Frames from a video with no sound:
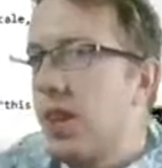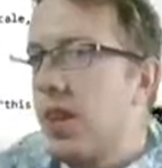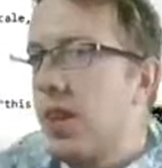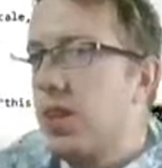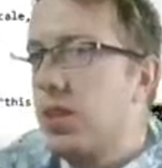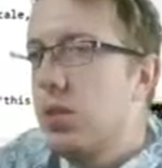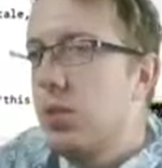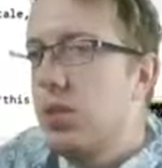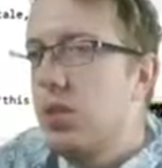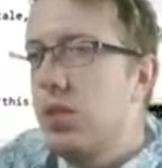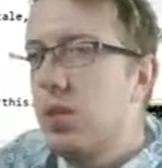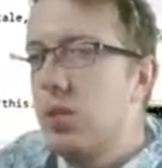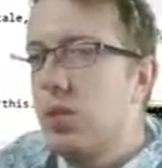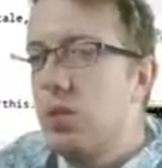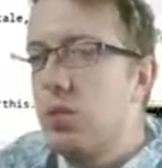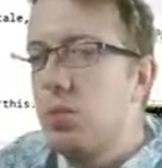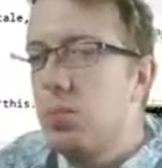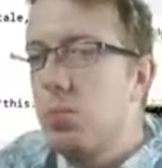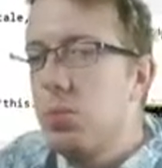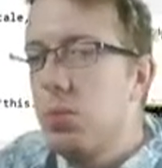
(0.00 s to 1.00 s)
So we need to
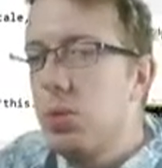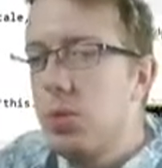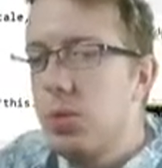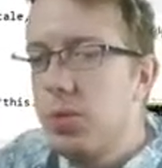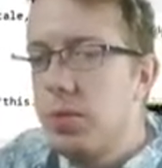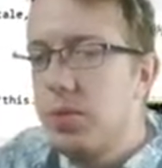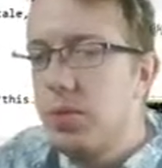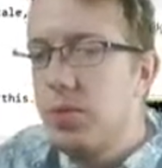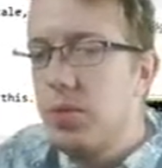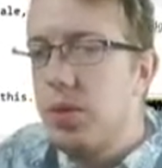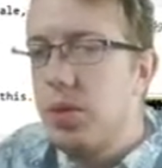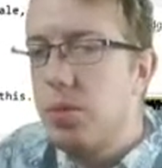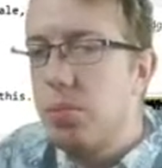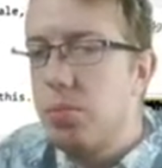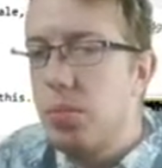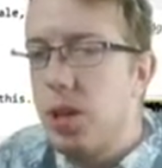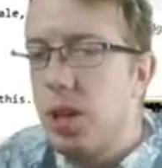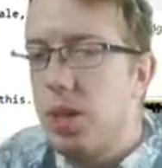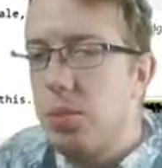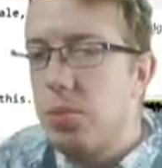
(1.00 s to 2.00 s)
remove the
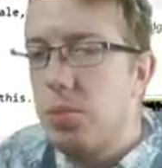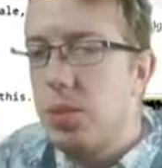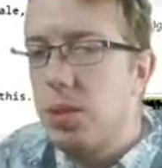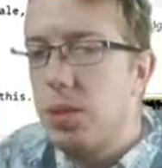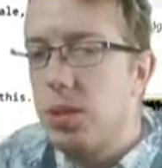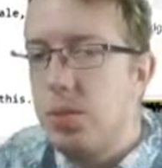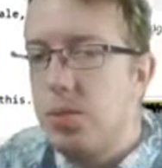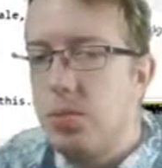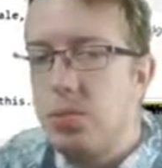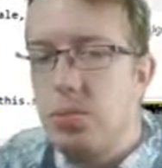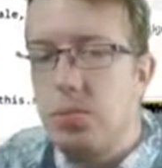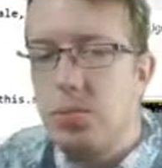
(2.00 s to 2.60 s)
pop-up.